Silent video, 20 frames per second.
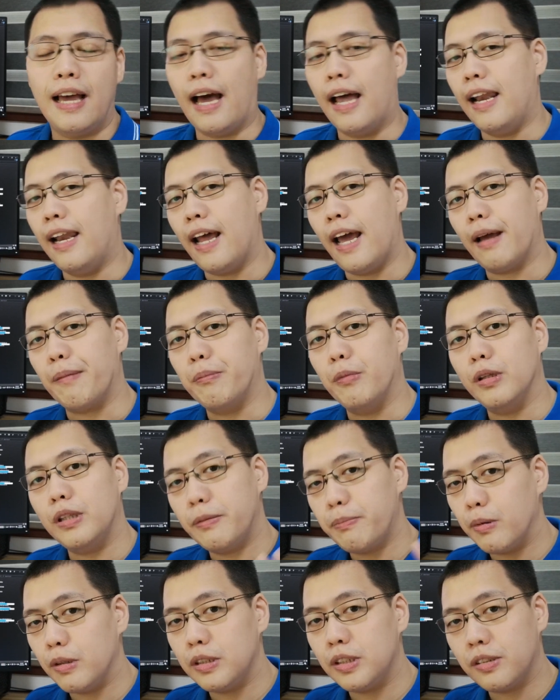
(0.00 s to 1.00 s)
Unlike
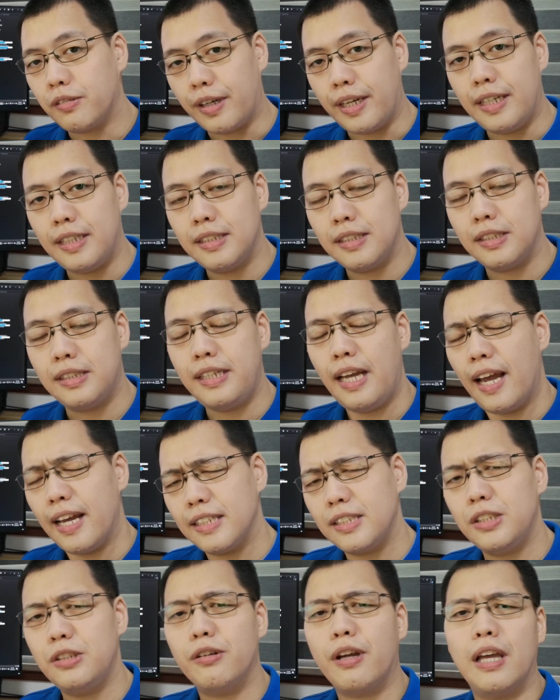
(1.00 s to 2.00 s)
multiple screens,
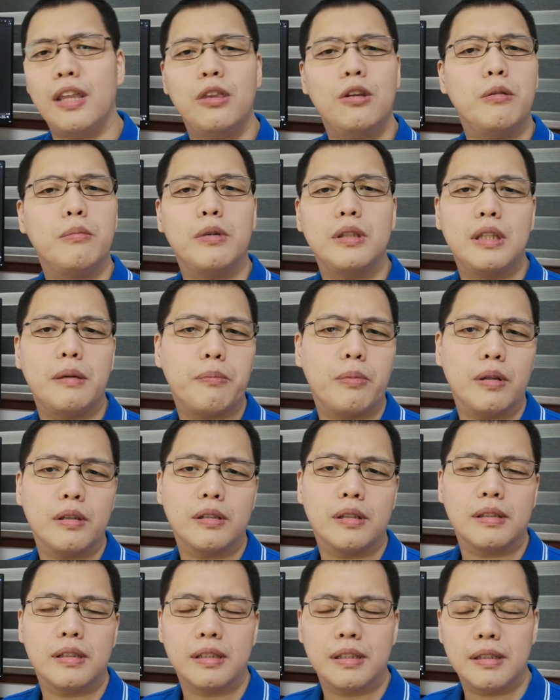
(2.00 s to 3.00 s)
yes, you can do
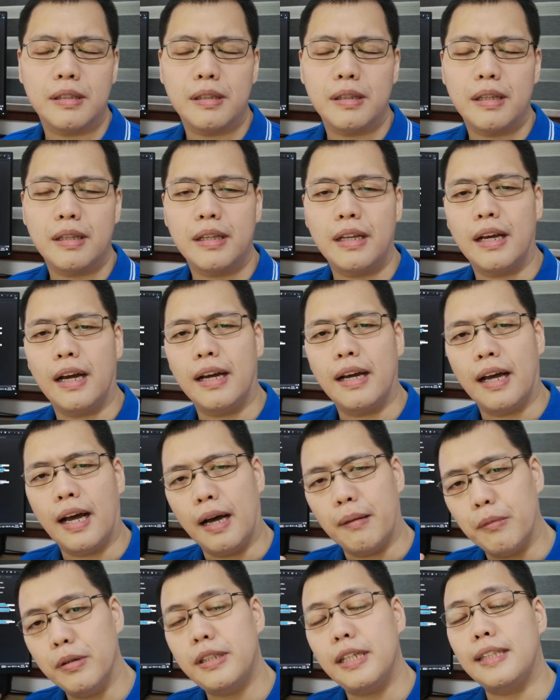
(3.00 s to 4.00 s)

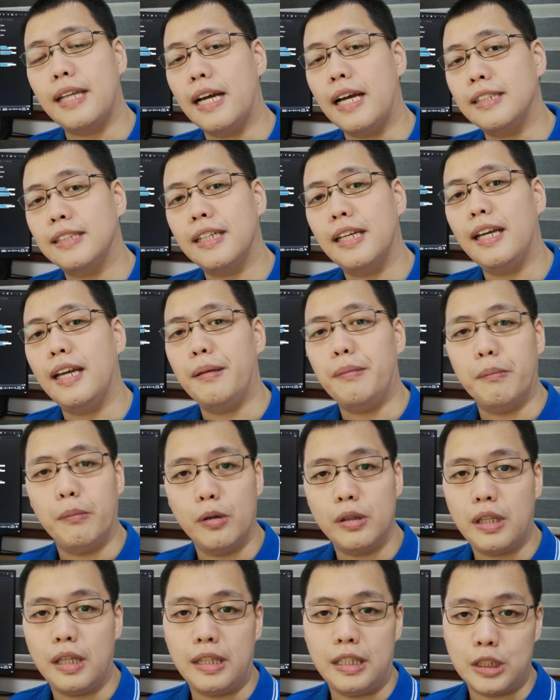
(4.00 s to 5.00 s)
multitasking in
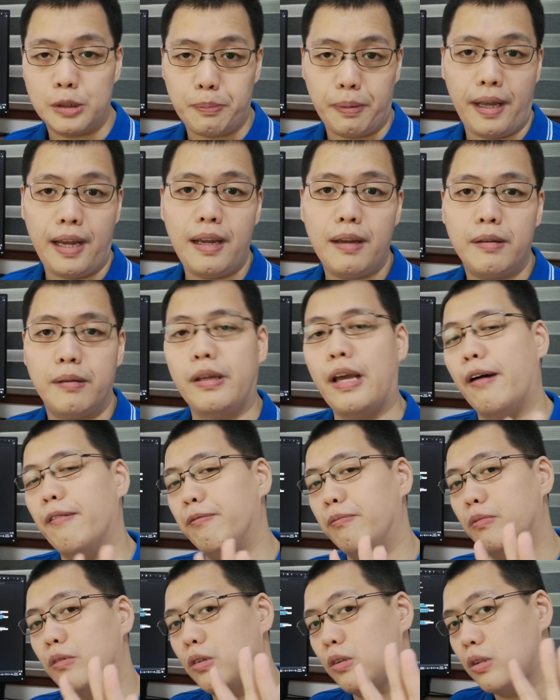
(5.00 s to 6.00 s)
multi-display. You
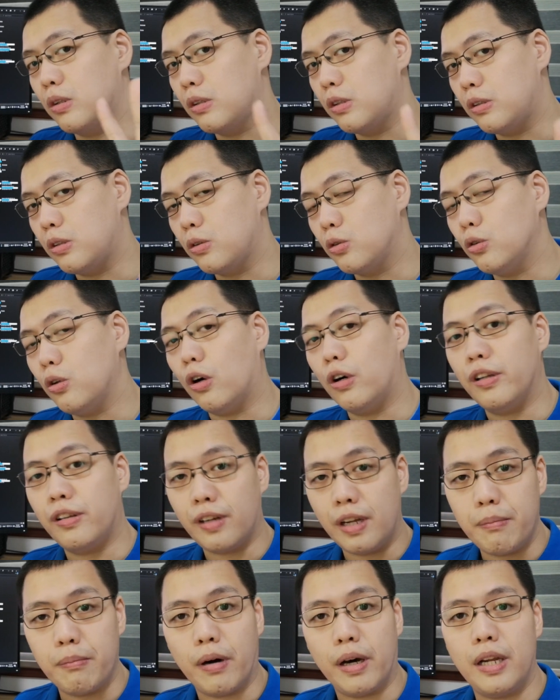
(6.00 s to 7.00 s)
have 2 or
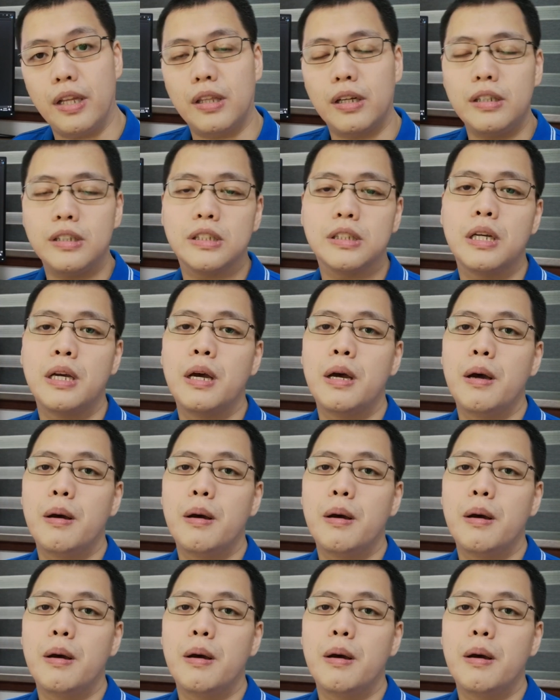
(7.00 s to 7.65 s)
3 monitors.